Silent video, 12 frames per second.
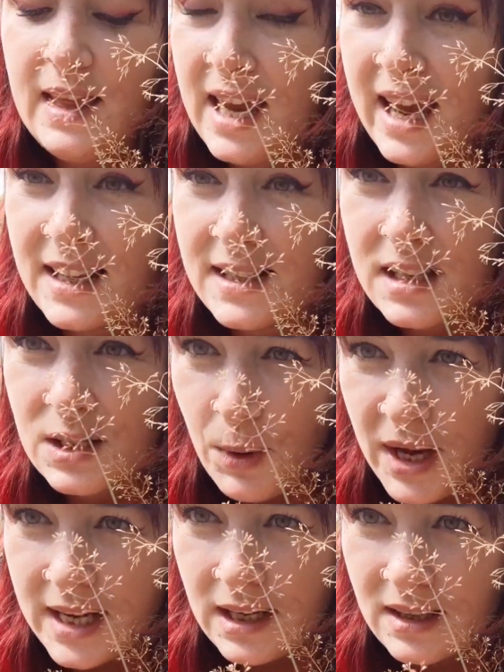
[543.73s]
it has the
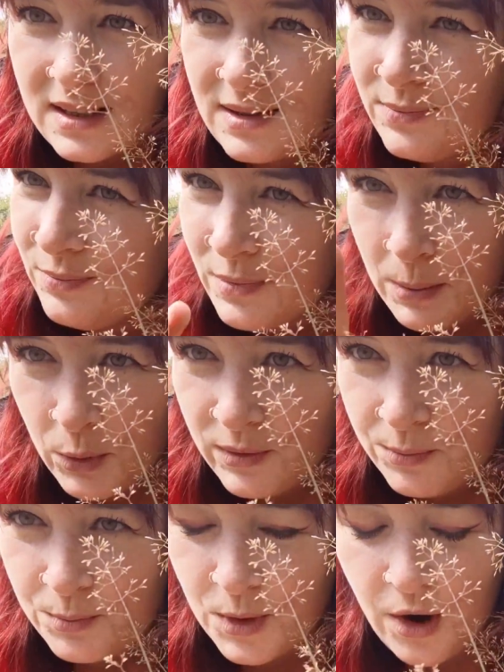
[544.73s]
spikelets. Remember,
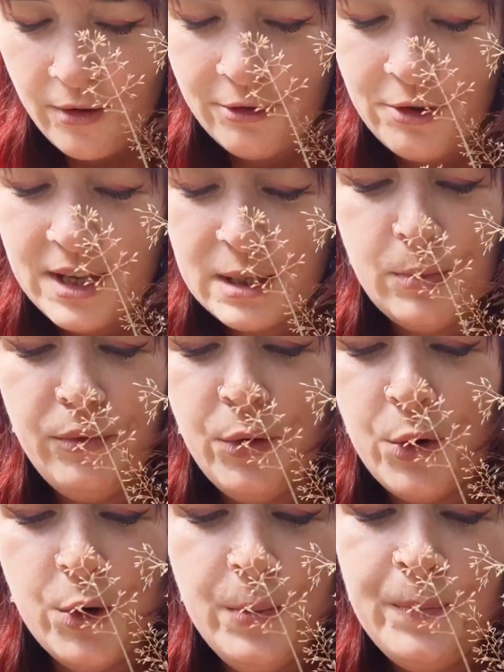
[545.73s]
we've gone through this
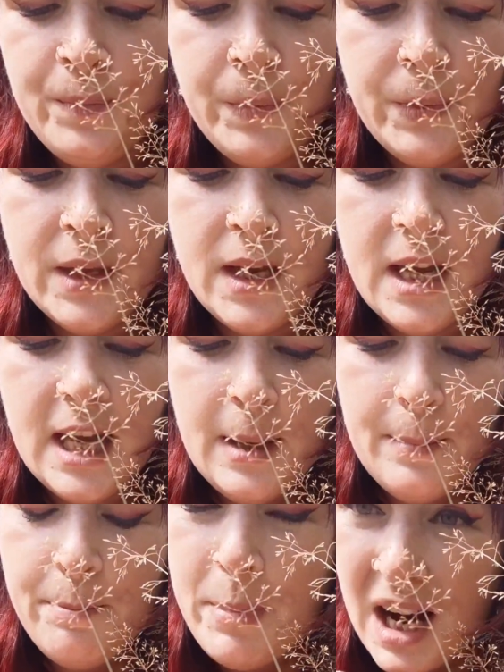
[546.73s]
before.
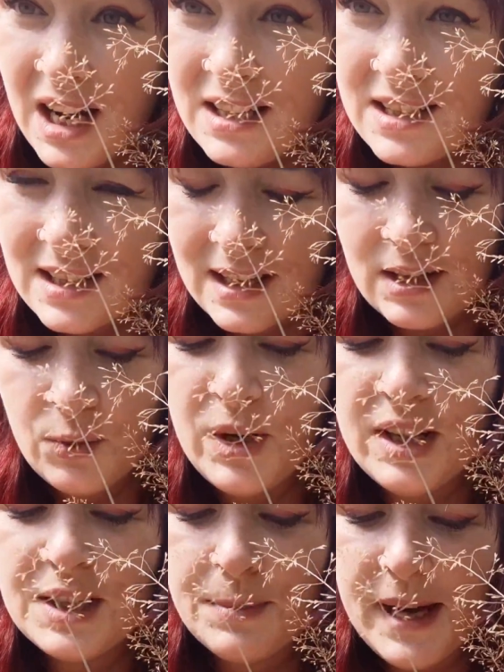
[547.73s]
But
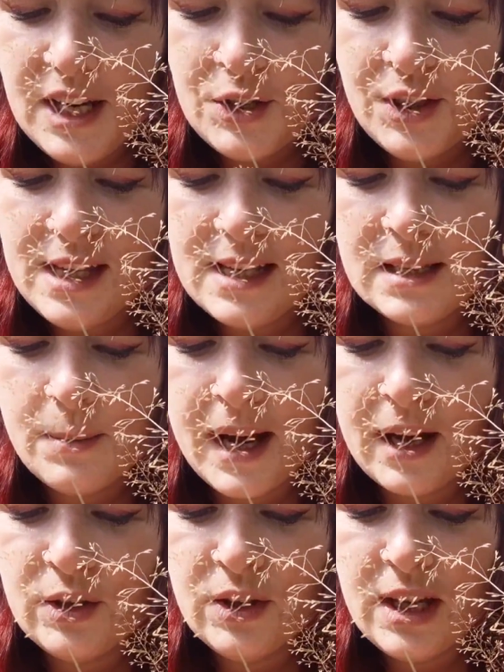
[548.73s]
one of the special things
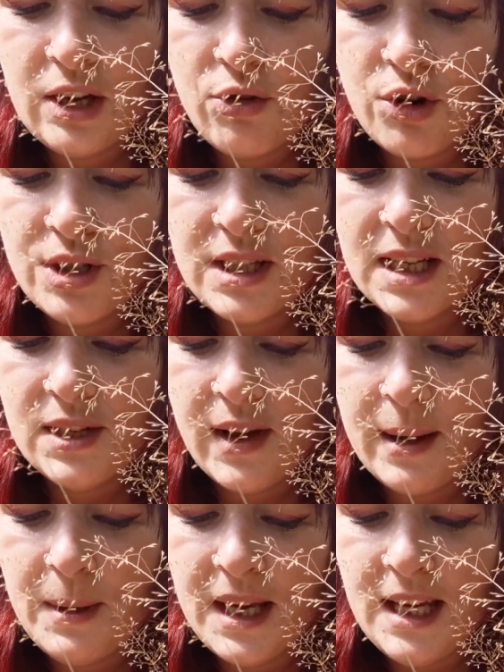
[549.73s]
about the Agrostis
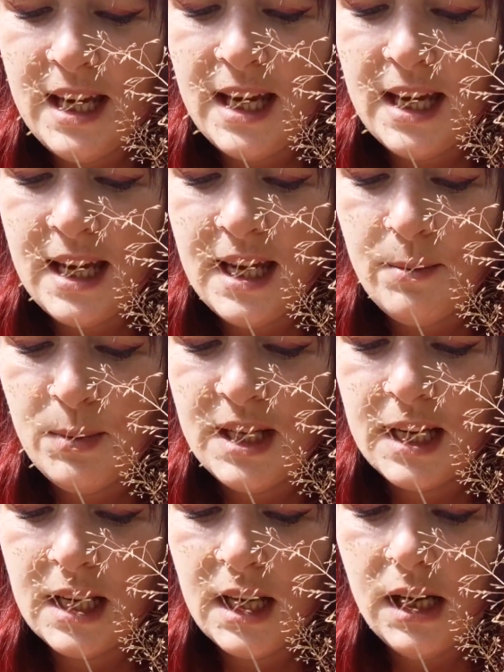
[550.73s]
family here in
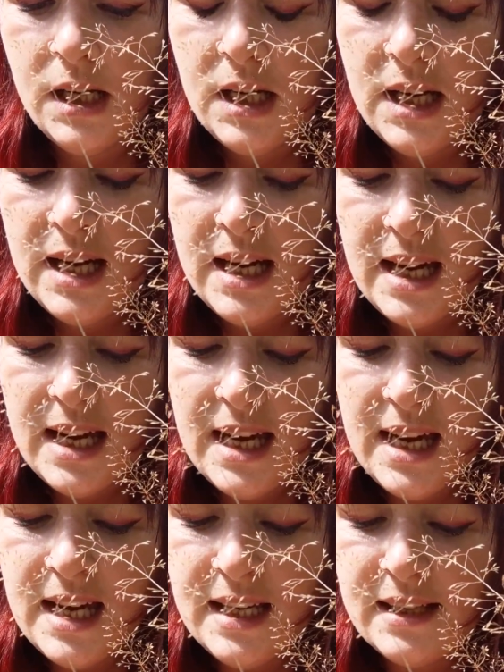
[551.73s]
particular
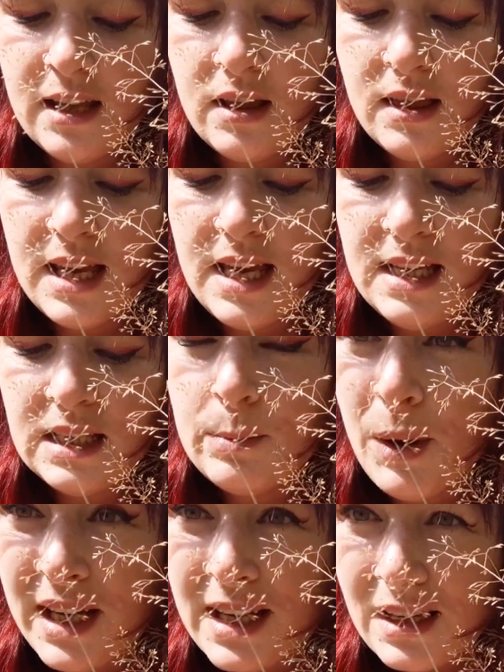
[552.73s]
is that the
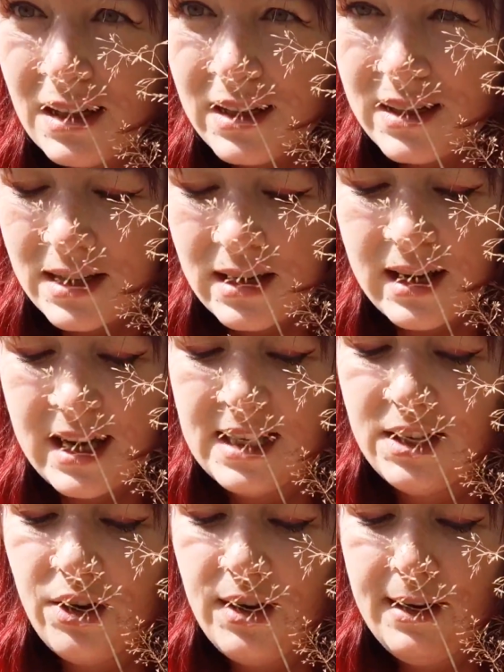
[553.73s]
spikelet
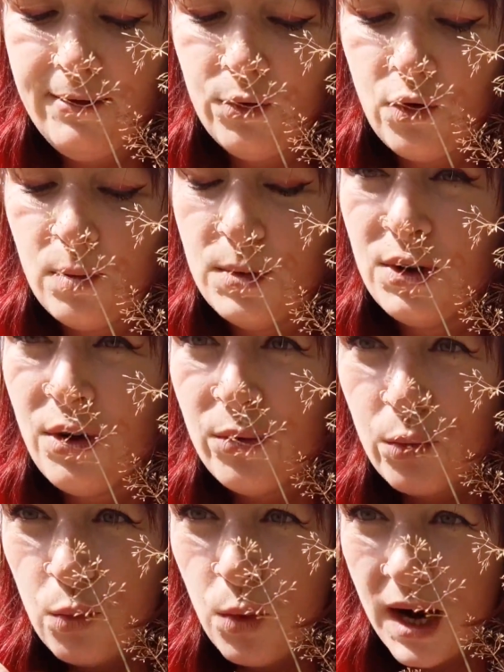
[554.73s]
is only formed
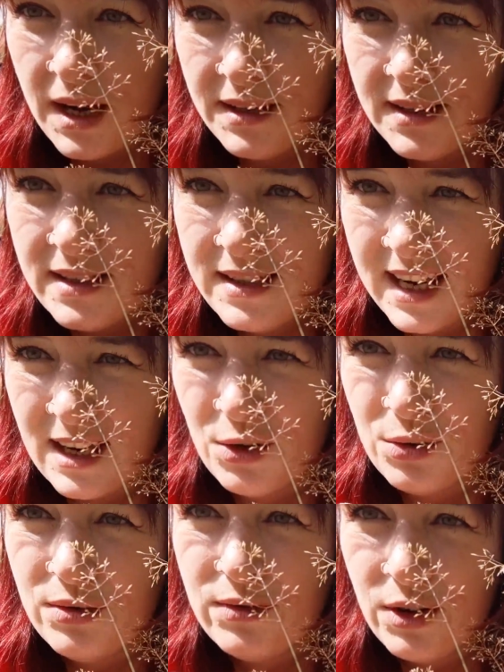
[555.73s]
of one
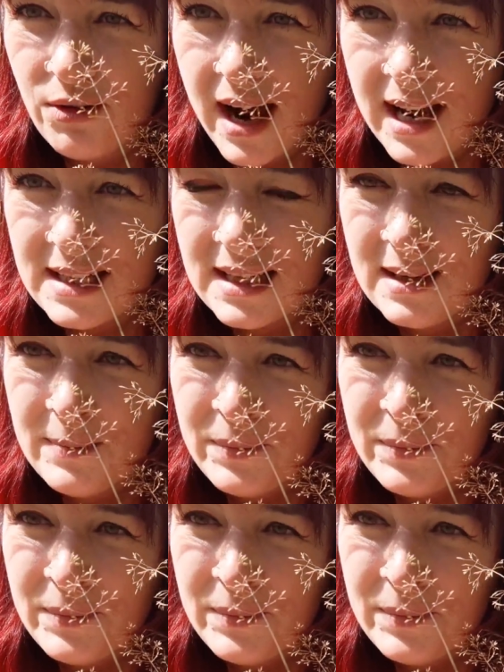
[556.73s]
single floret,